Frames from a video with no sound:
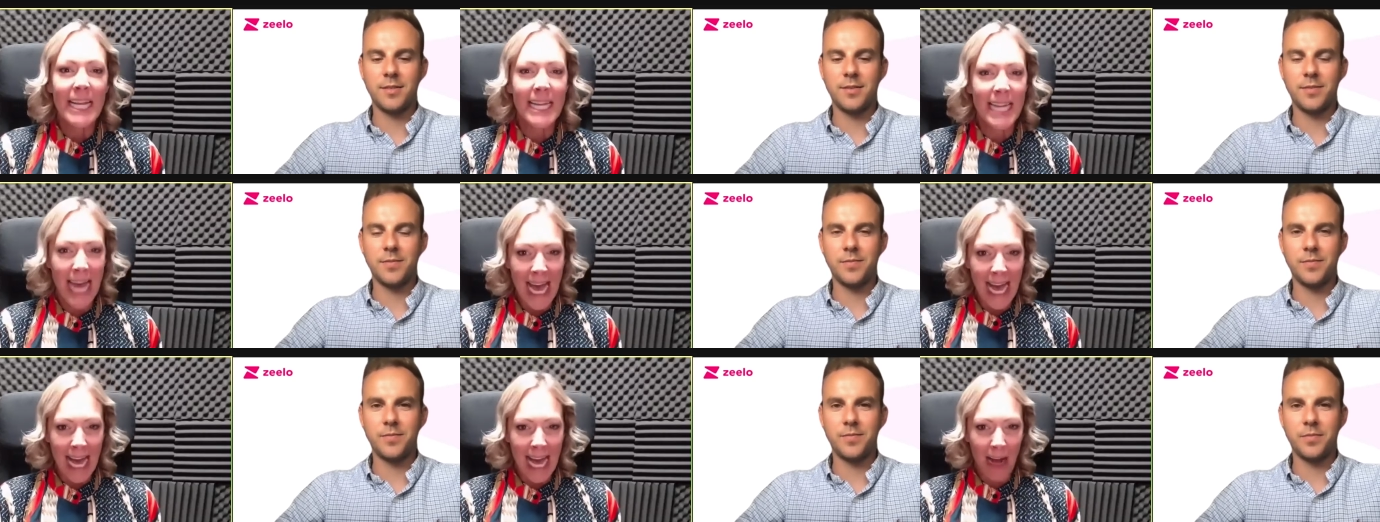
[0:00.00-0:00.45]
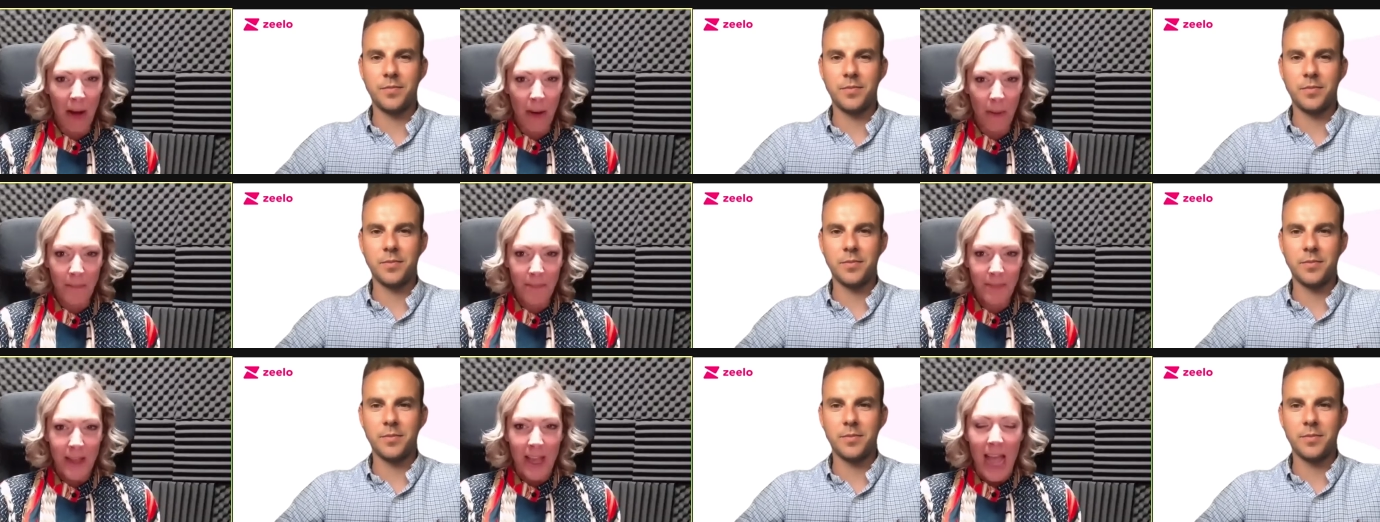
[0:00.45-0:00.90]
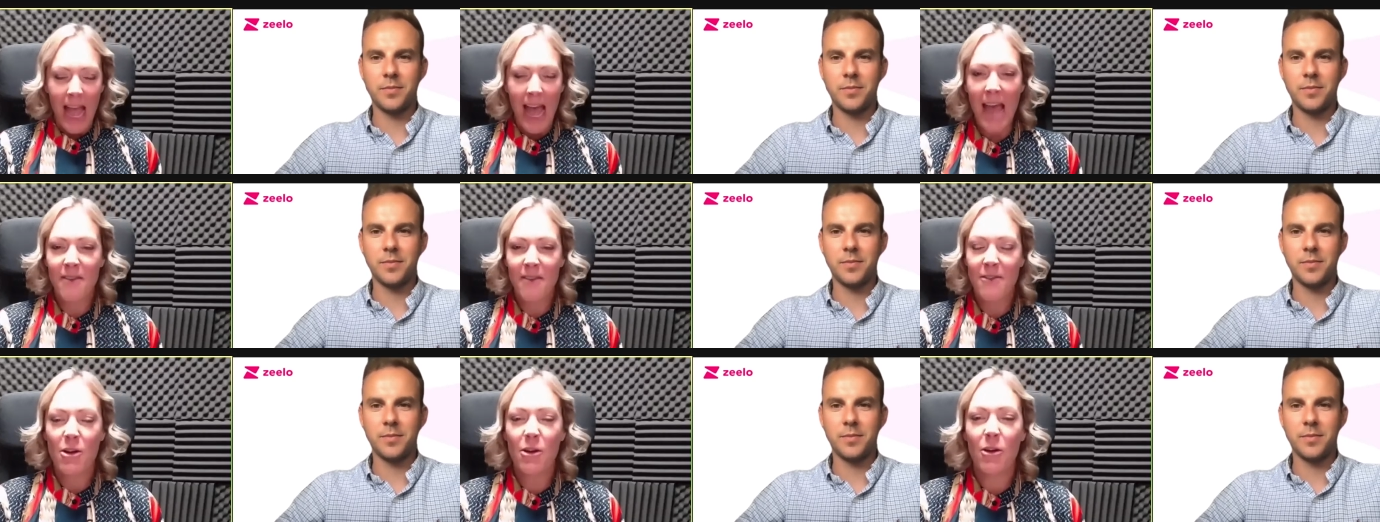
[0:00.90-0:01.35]
Speaker 1: Now,
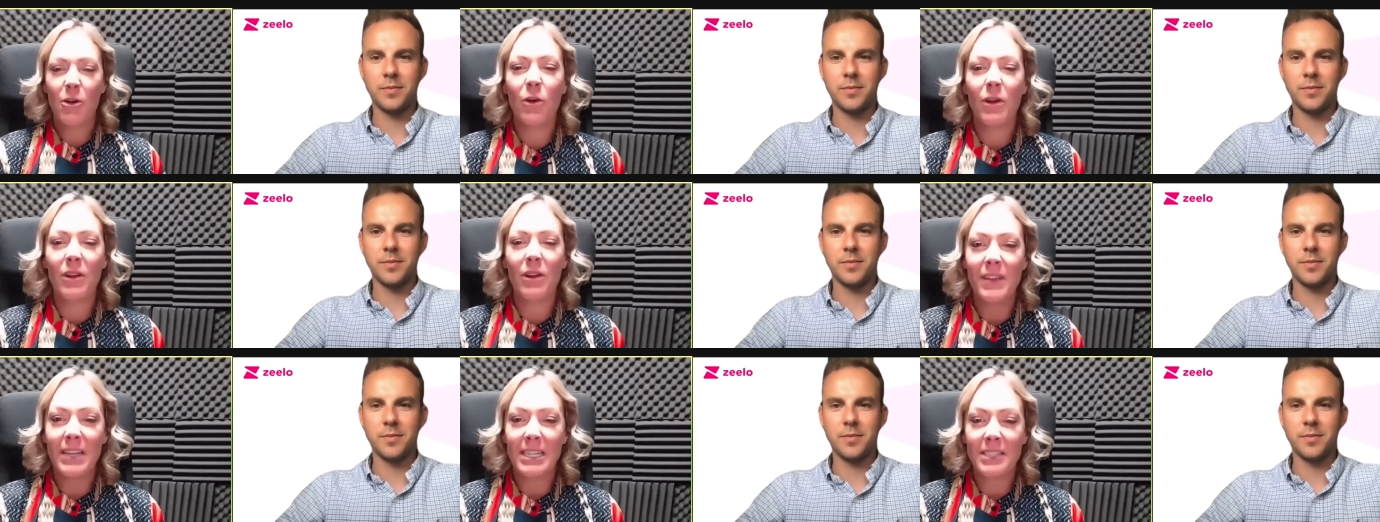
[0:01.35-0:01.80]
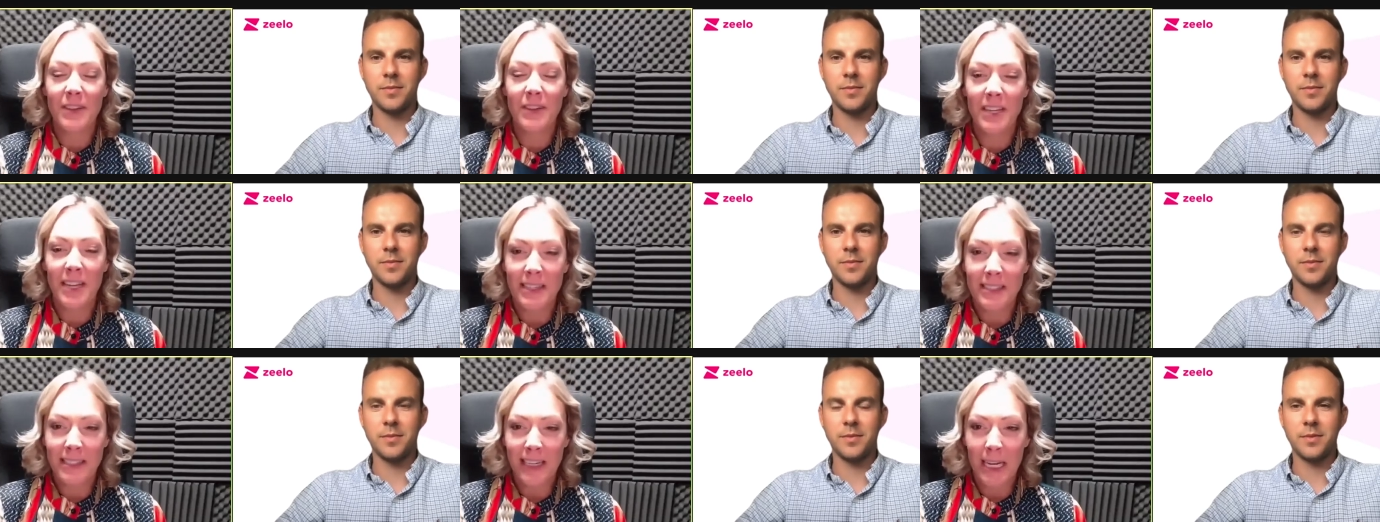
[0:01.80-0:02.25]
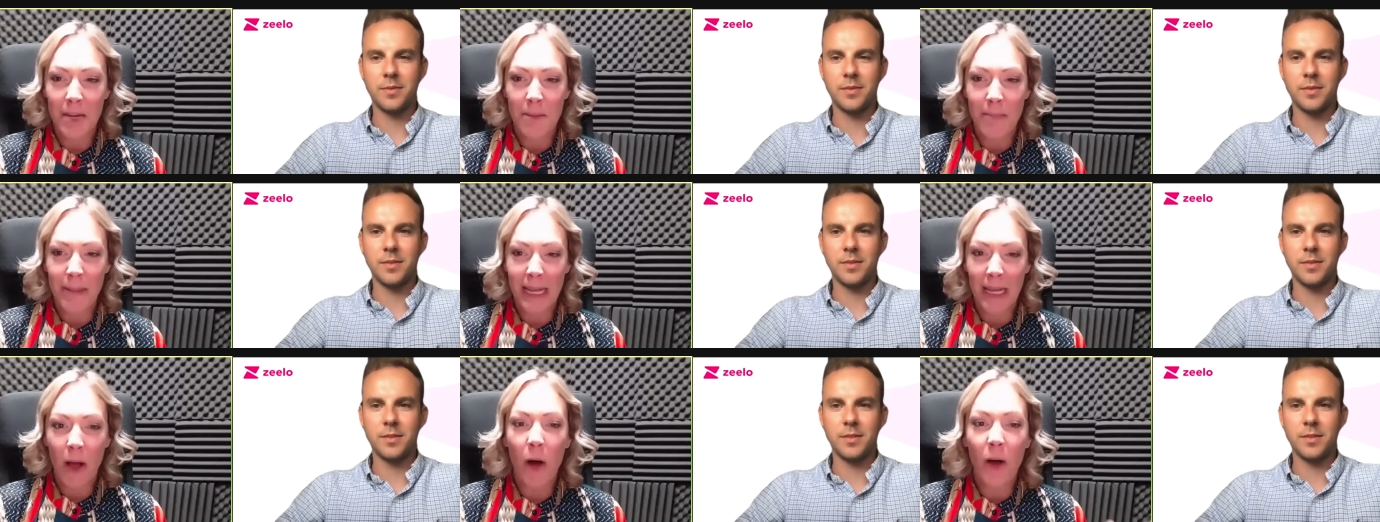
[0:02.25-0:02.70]
every all of these videos are going to
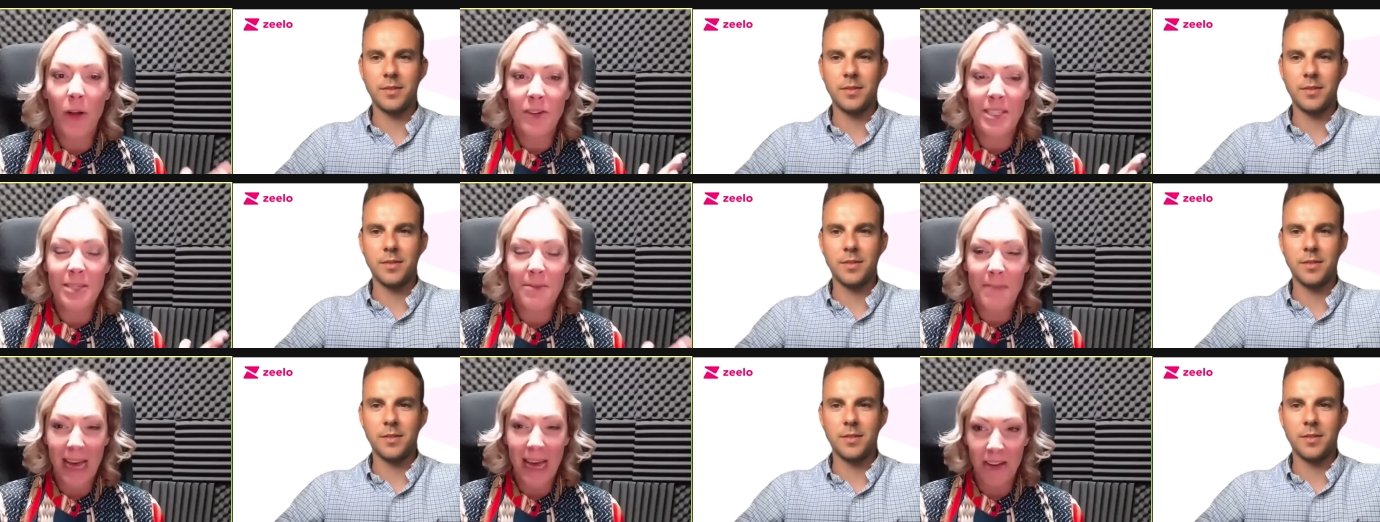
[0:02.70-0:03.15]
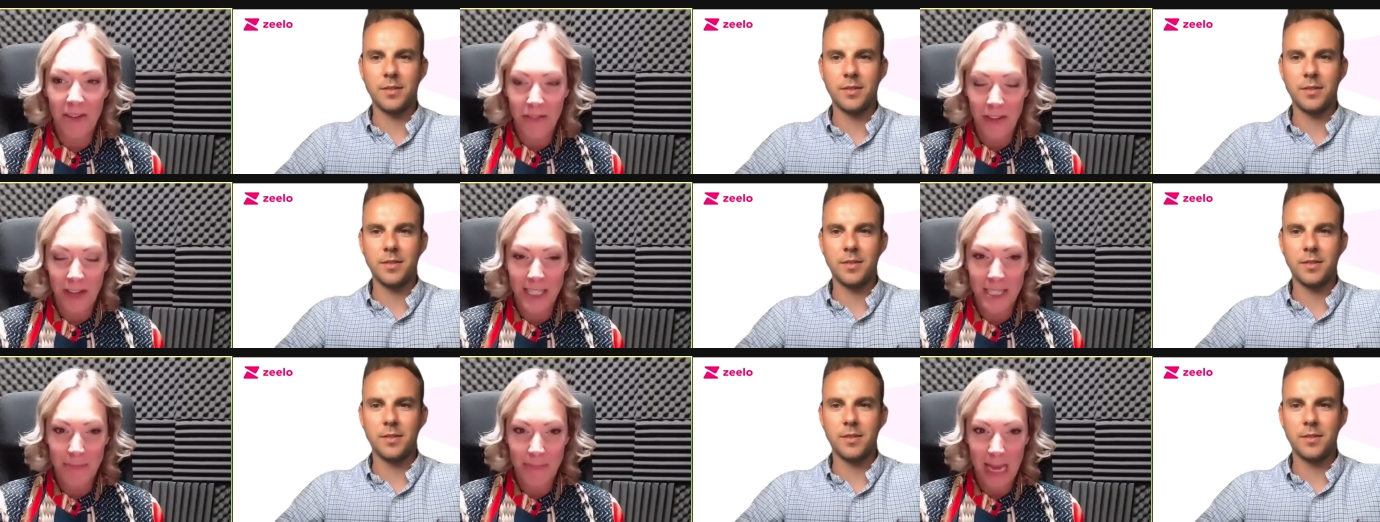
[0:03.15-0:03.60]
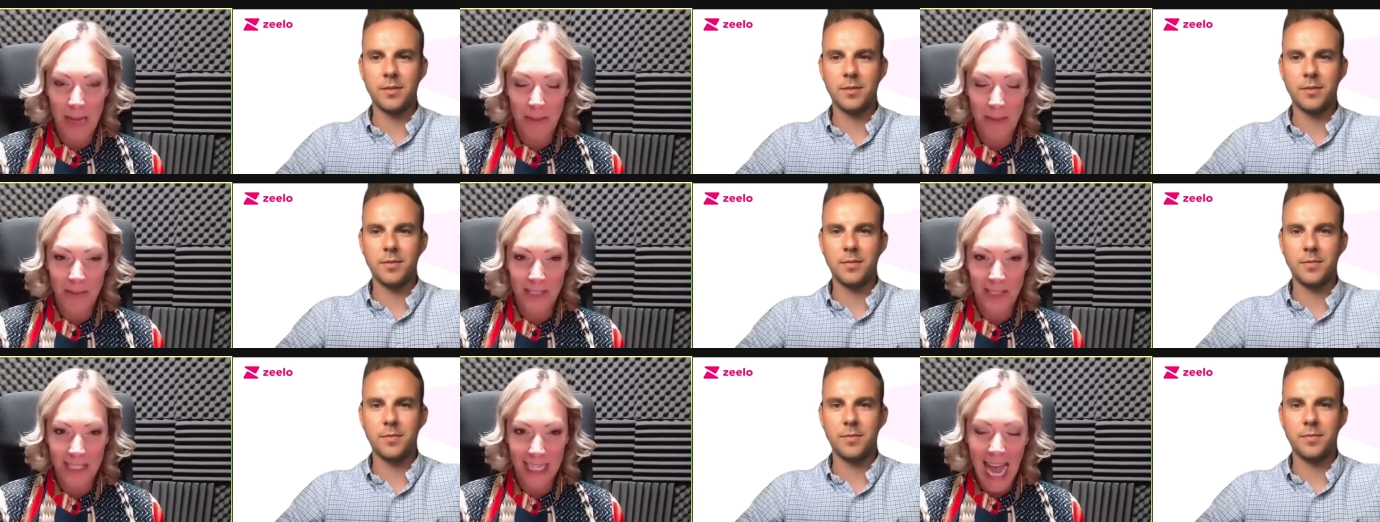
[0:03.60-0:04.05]
be on demand for you to be
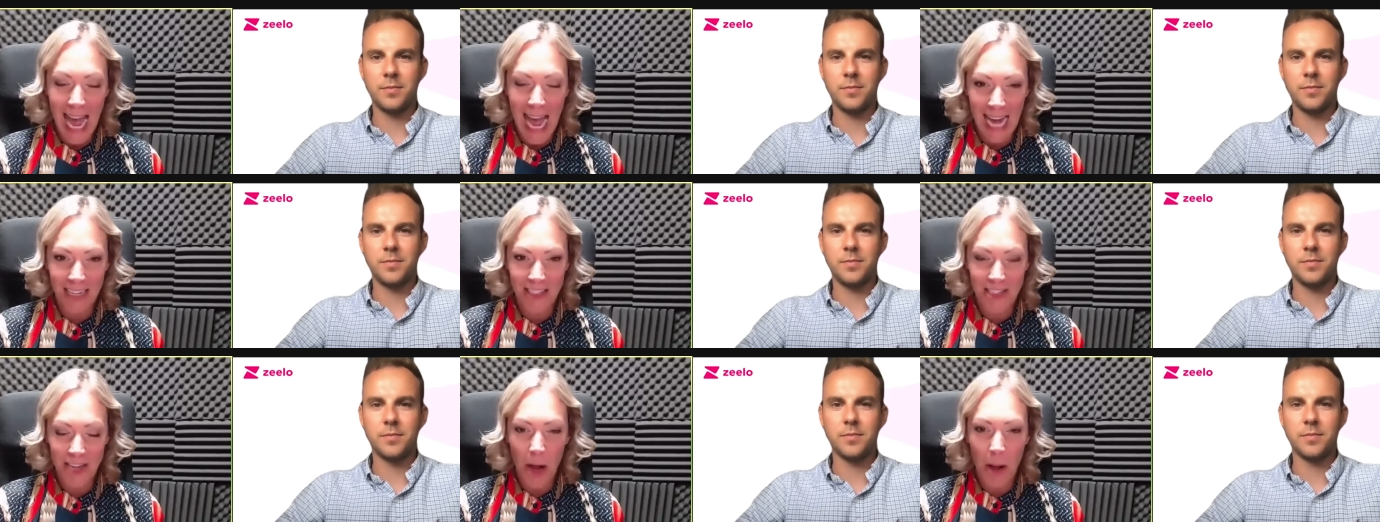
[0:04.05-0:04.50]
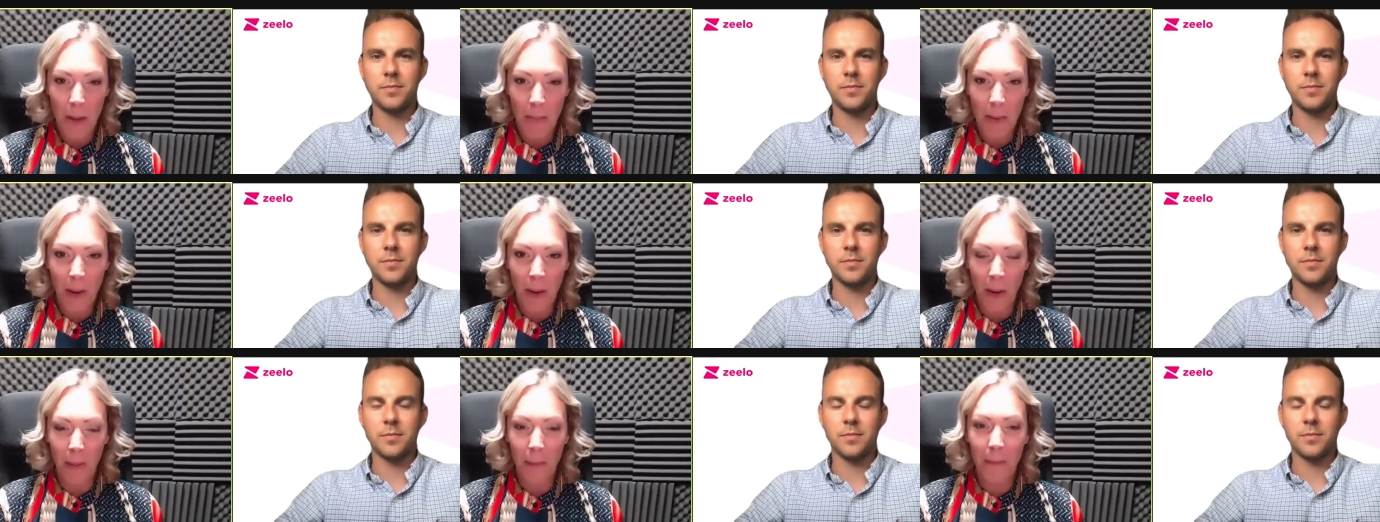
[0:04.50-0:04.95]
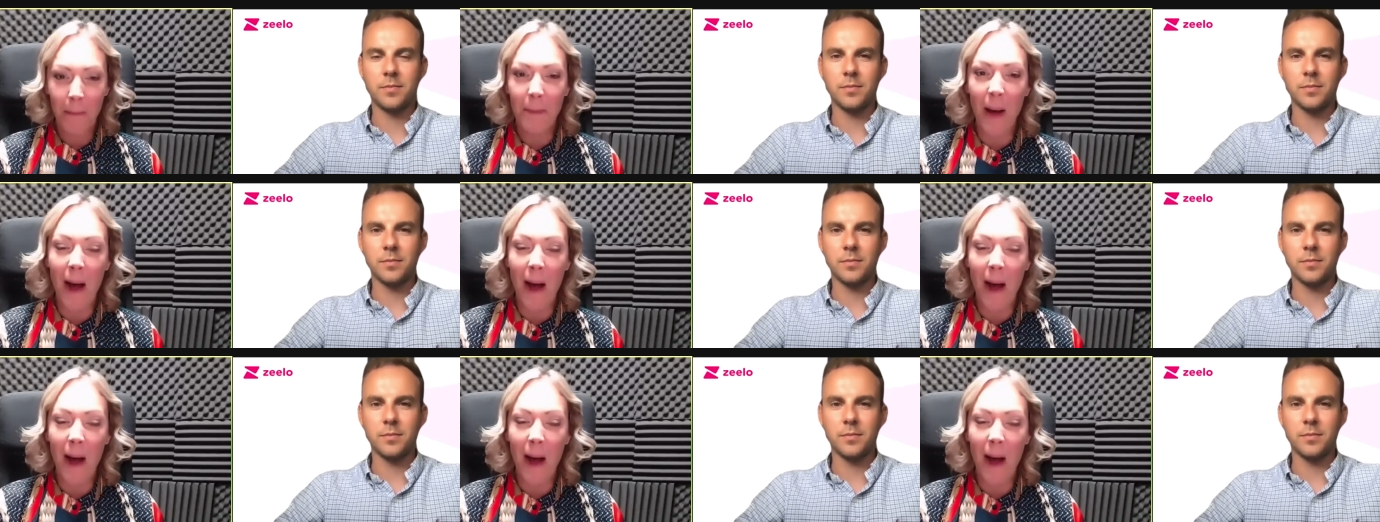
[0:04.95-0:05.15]
able to catch up on.